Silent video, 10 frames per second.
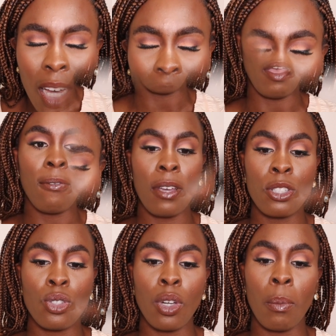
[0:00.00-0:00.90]
My
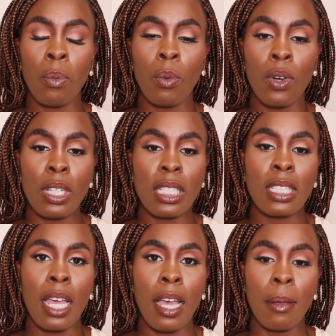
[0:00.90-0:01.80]
first job was
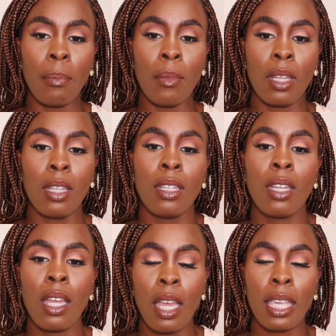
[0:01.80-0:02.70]

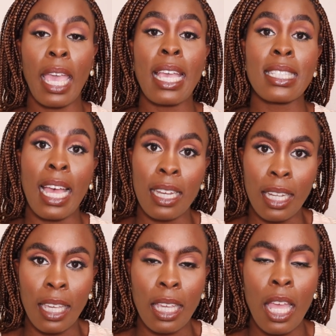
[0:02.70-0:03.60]
case
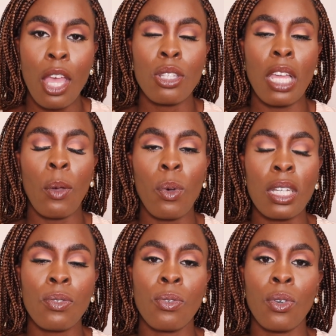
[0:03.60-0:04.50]
handling. So I
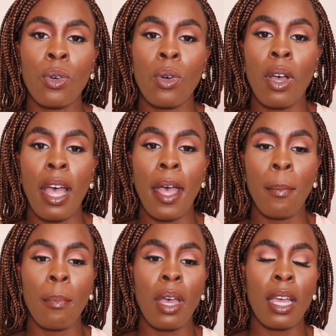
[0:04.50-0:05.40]
worked for
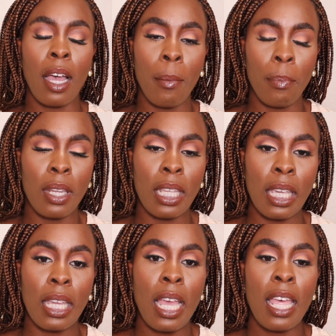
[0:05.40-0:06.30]
a
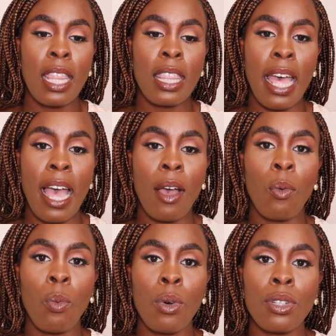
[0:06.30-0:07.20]
company that
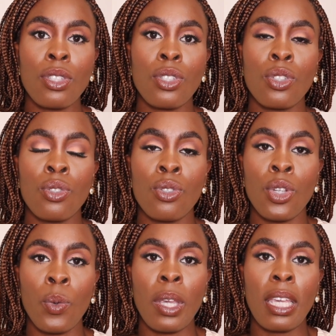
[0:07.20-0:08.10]
was
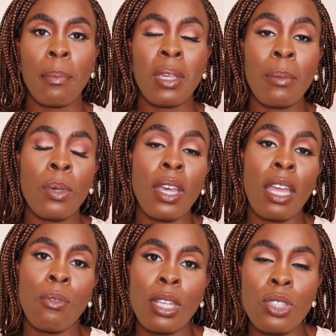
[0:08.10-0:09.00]
doing
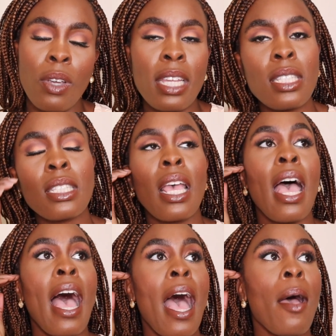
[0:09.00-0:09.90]
PPI redress,
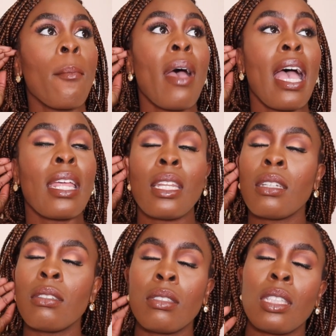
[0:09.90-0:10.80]
and
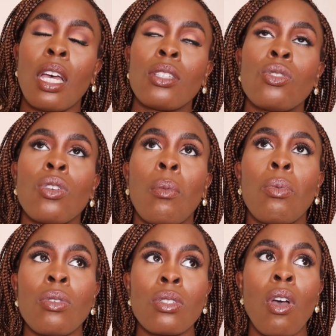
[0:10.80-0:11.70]
that job
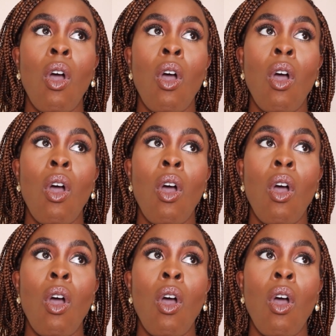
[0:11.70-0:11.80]
was